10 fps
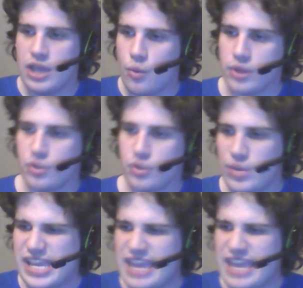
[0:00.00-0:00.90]
whether
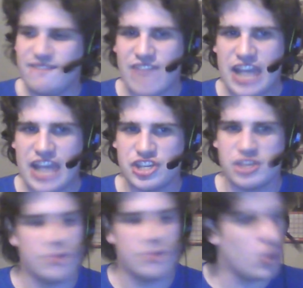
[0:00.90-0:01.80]
we keep
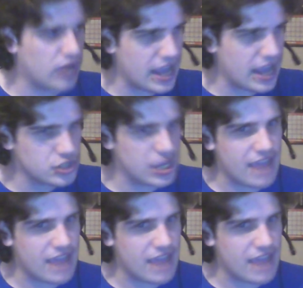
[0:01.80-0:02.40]
fascism or actually